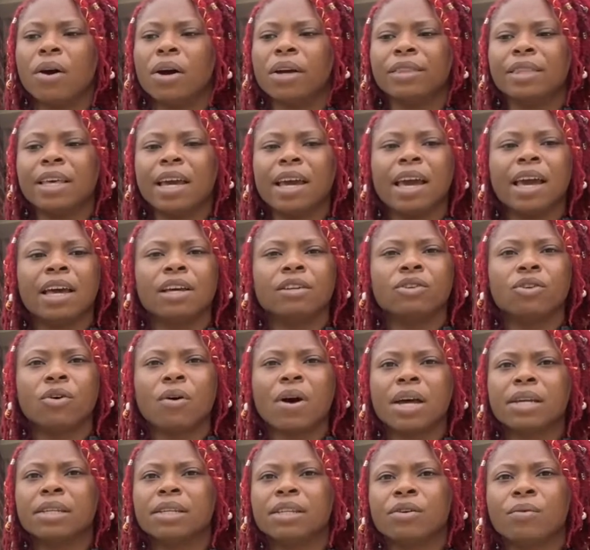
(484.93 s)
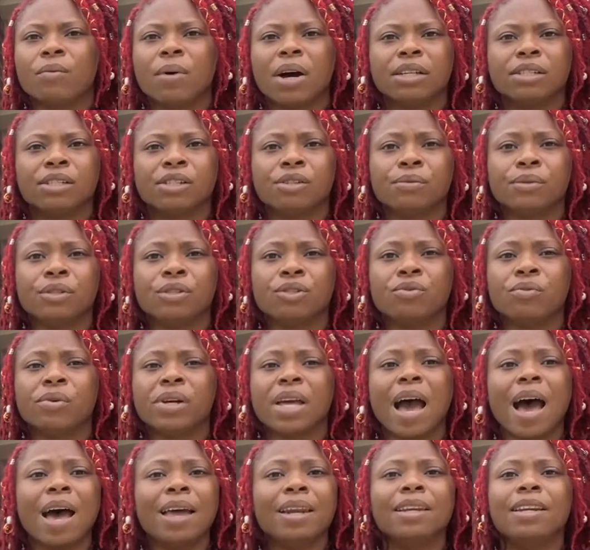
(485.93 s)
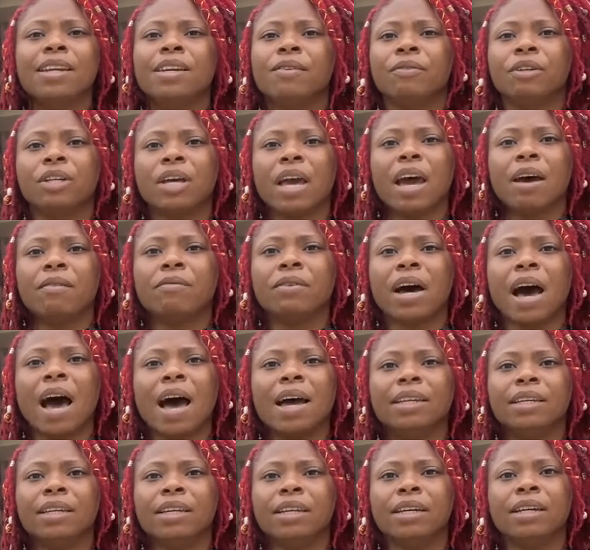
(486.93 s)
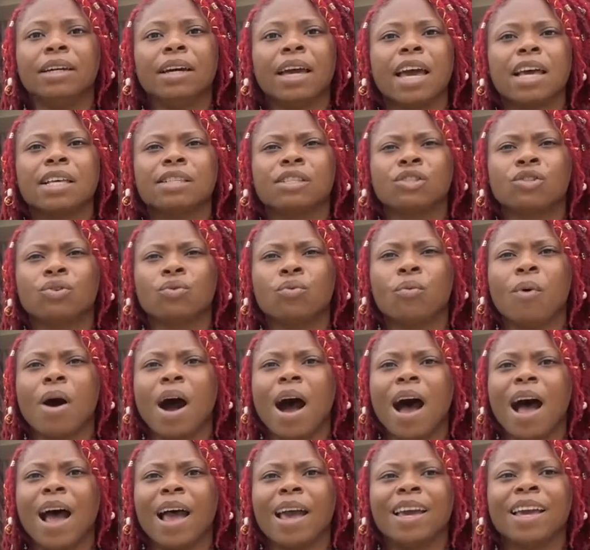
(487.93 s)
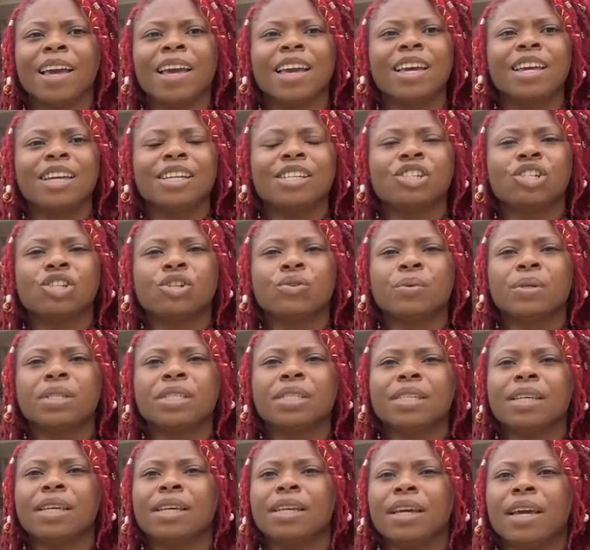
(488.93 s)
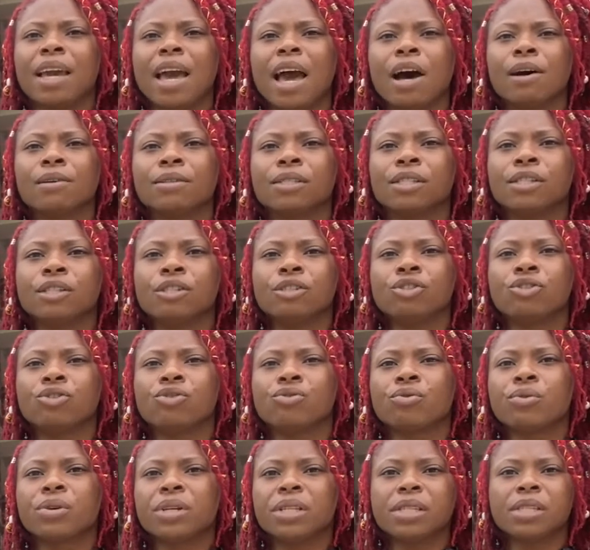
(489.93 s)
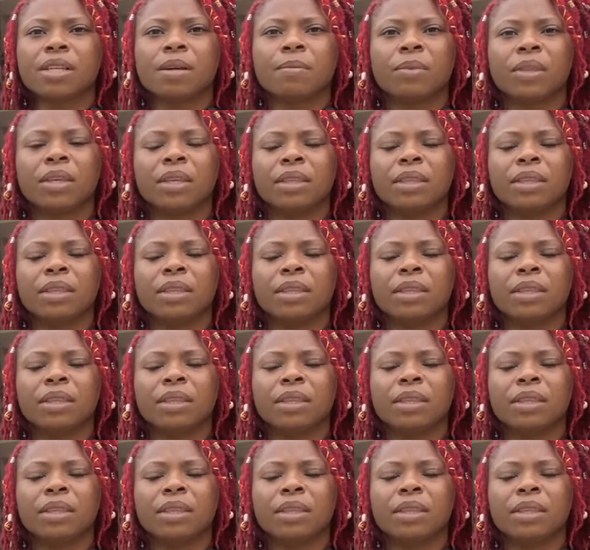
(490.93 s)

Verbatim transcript: Sometimes I feel like this is another reason why God doesn't want us to be